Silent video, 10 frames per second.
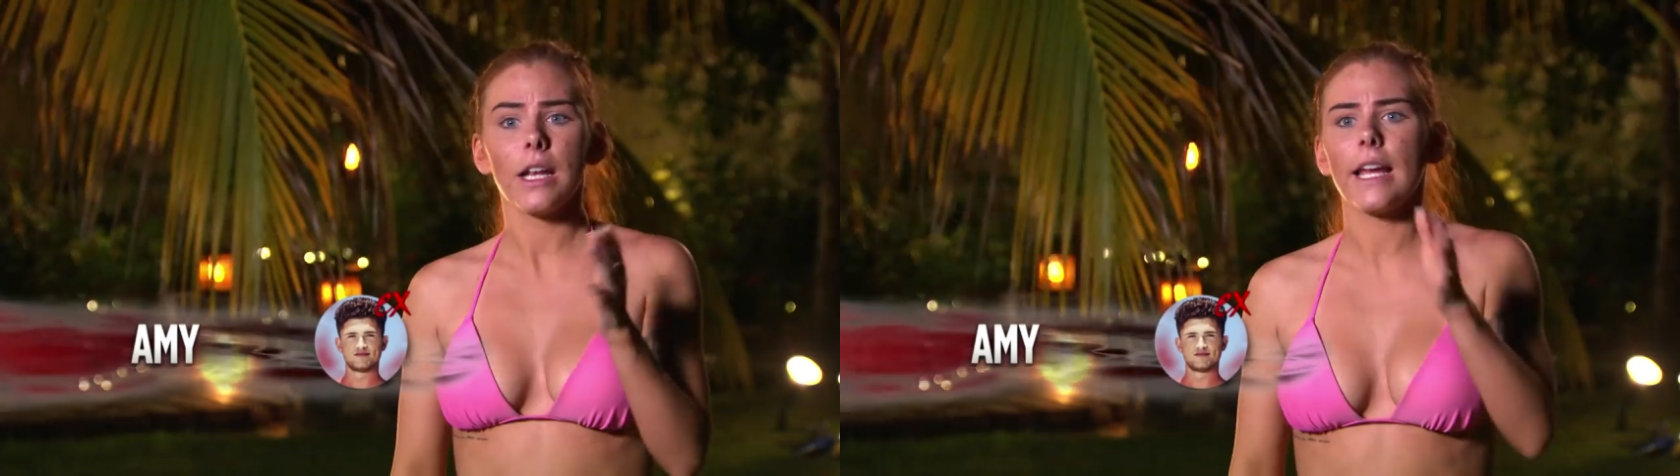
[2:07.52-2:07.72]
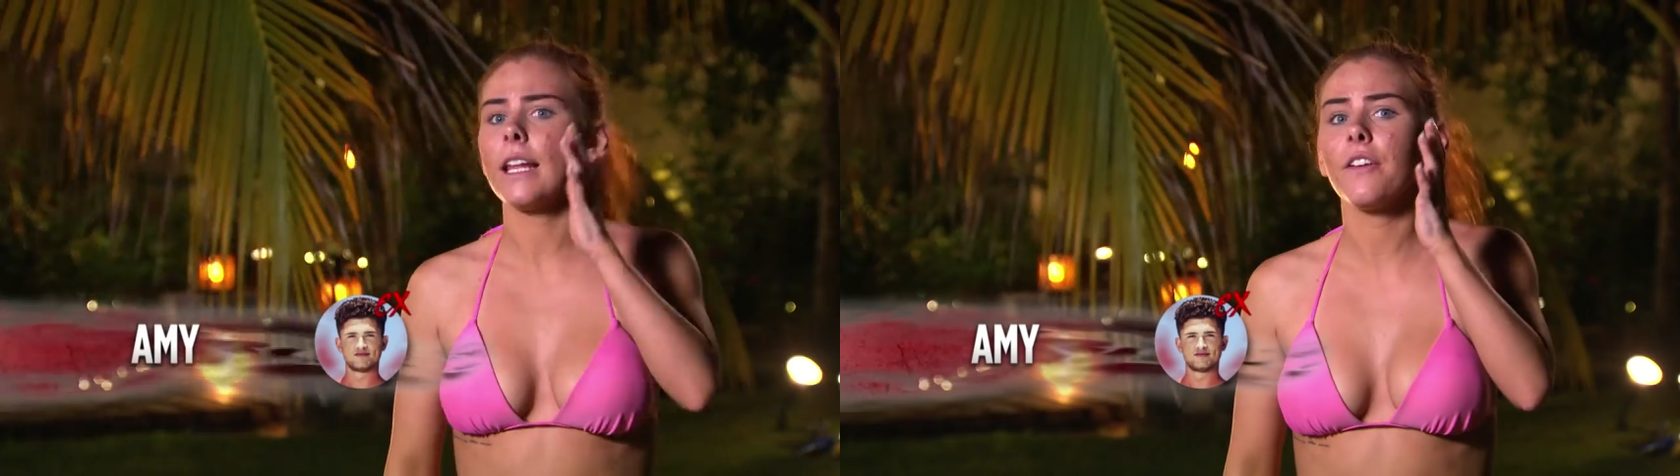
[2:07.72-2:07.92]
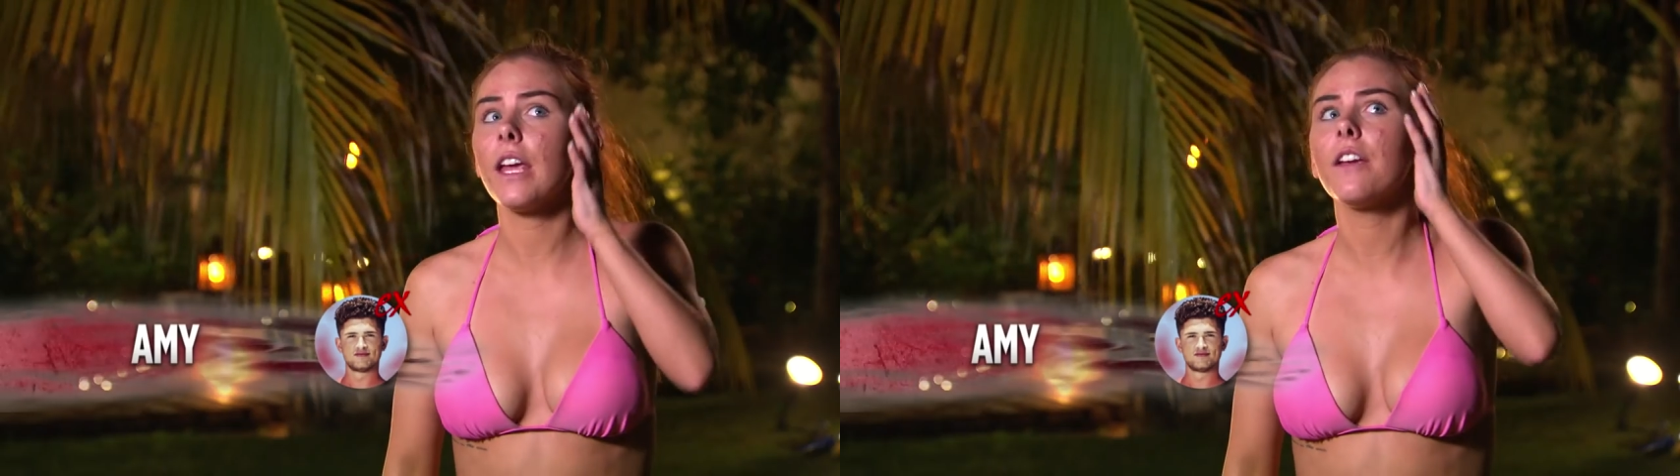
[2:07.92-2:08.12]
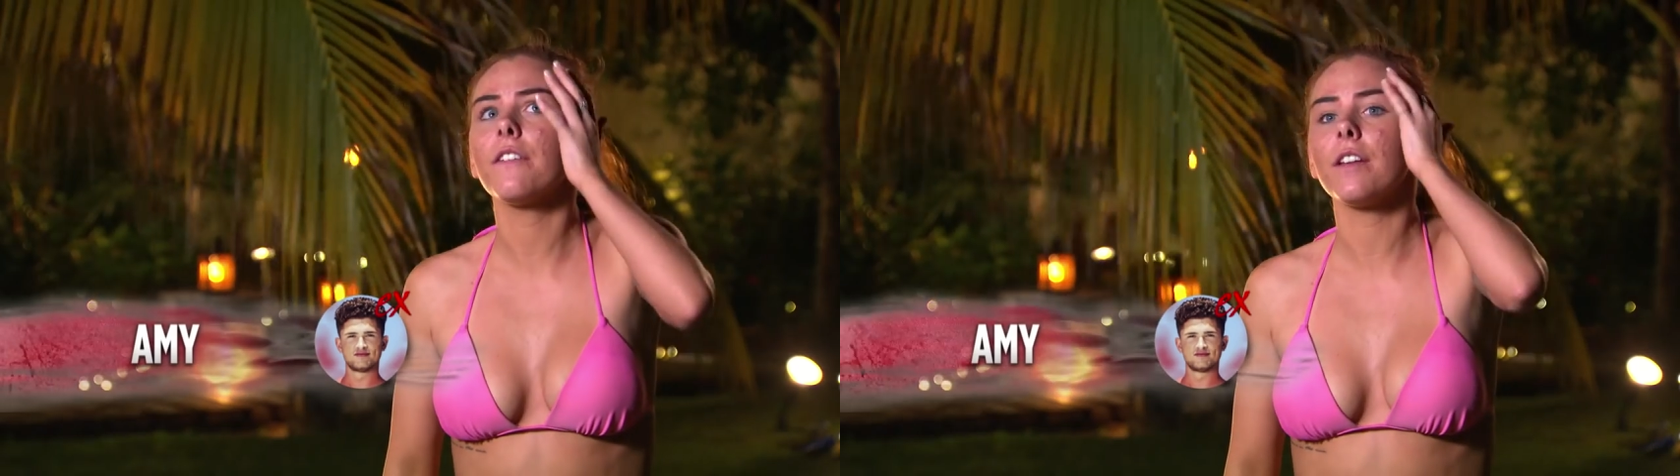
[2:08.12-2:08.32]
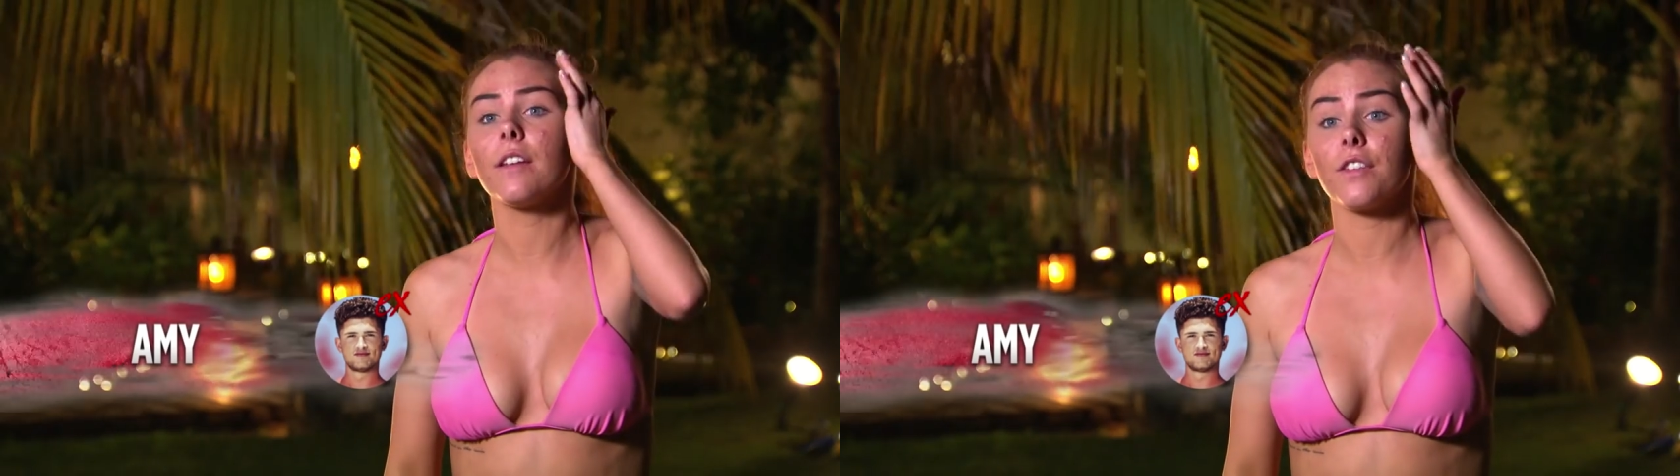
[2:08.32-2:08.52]
Like,
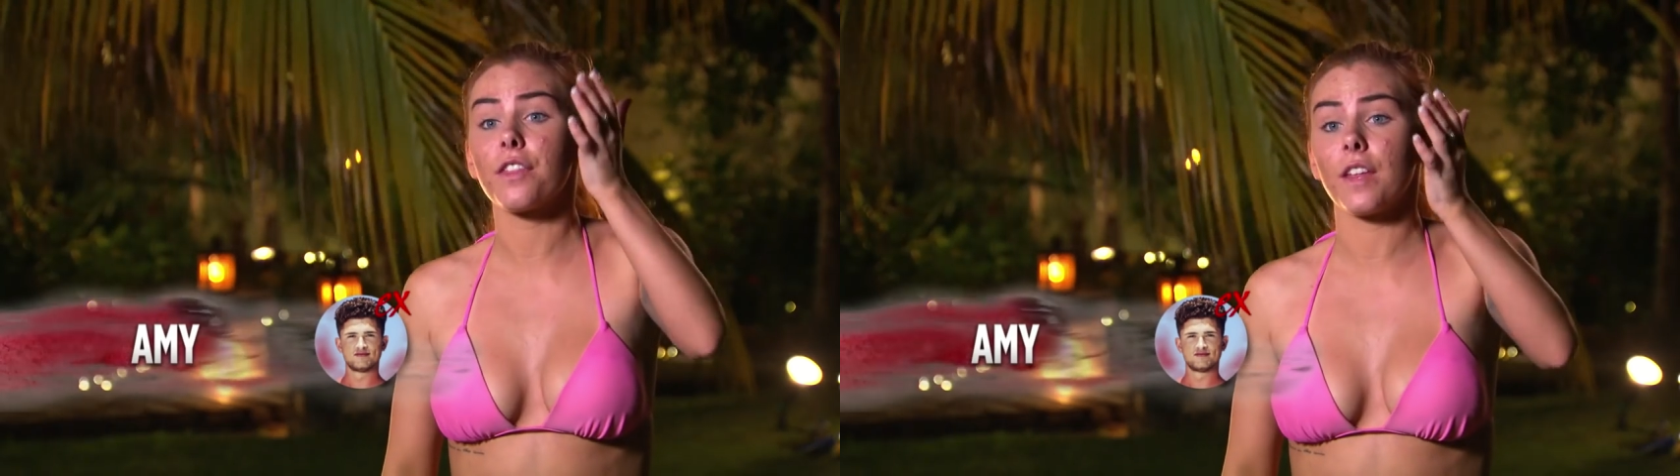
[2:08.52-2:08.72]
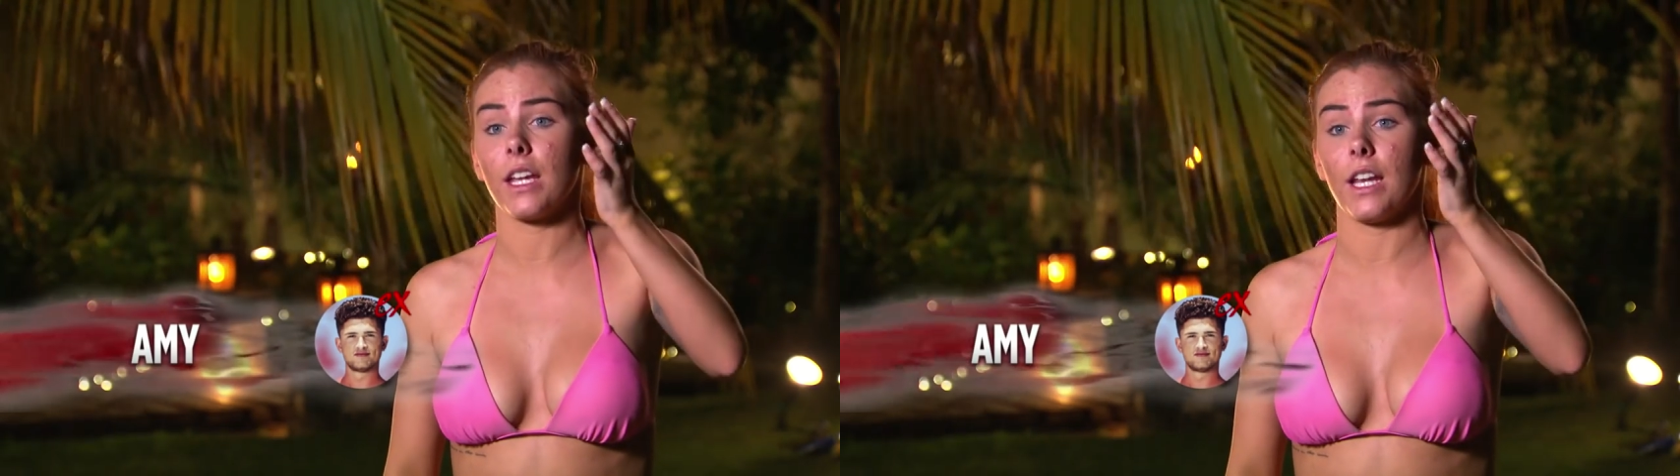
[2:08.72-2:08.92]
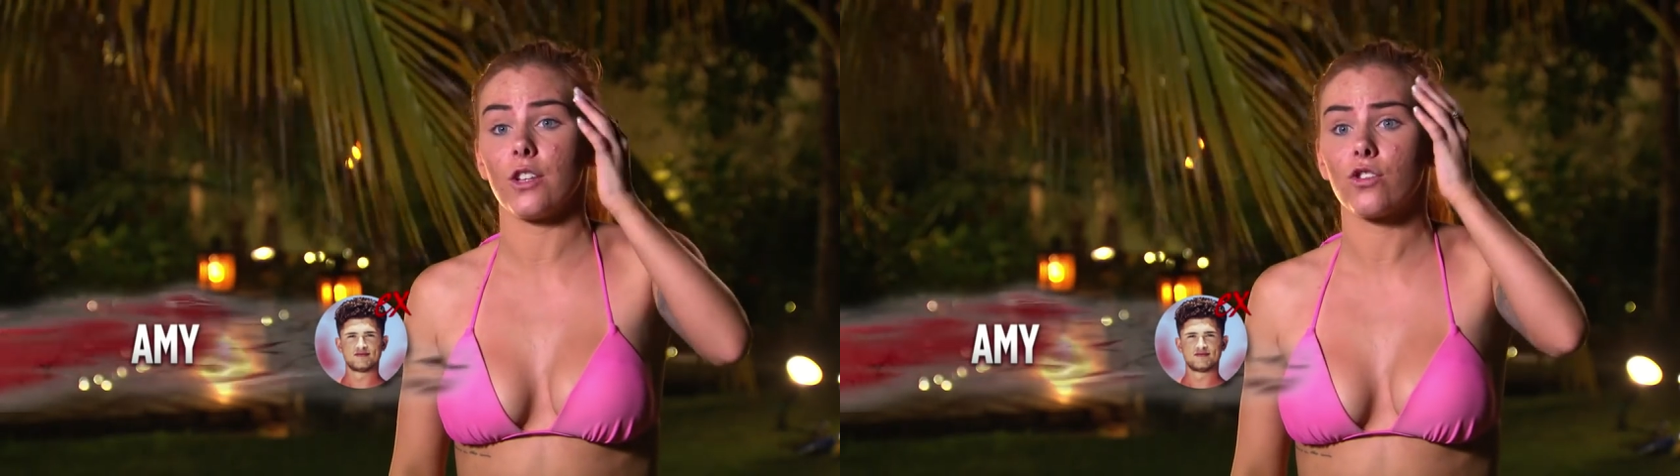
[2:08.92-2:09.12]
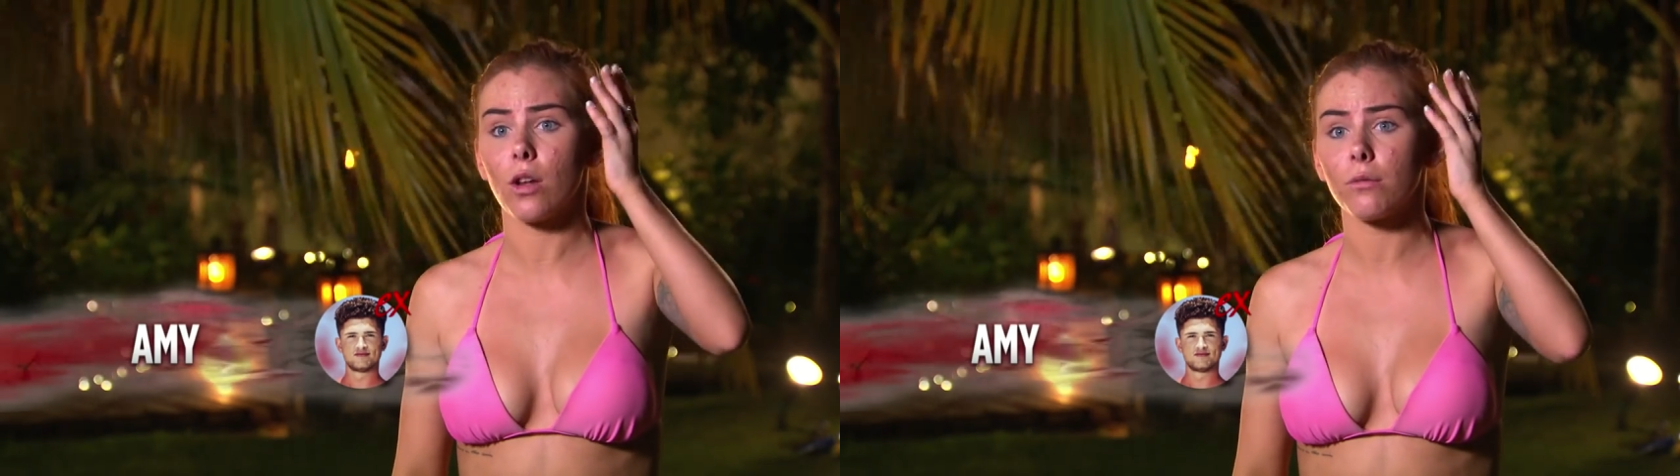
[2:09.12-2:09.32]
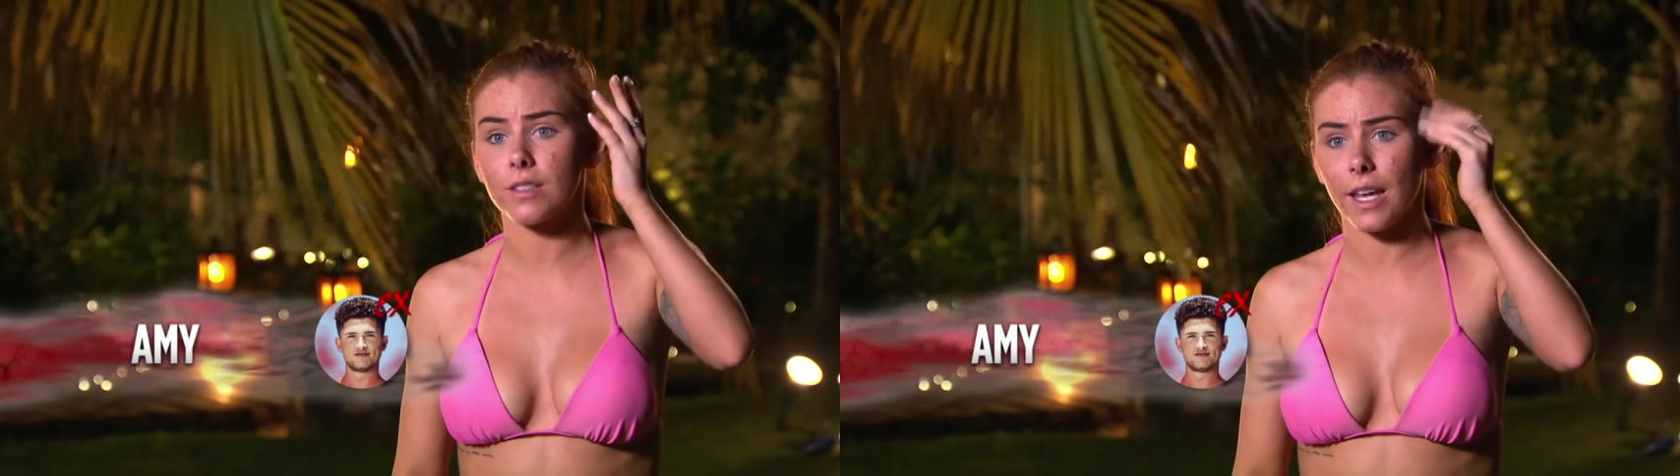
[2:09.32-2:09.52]
even if you're thinking it, just
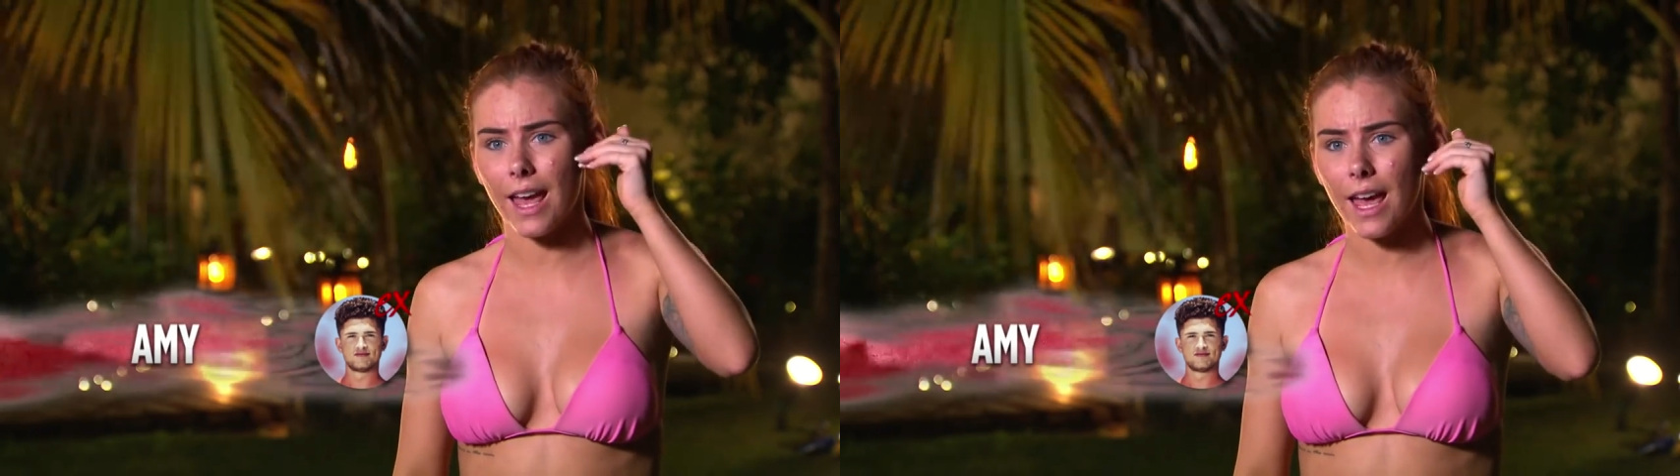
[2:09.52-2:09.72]
don't say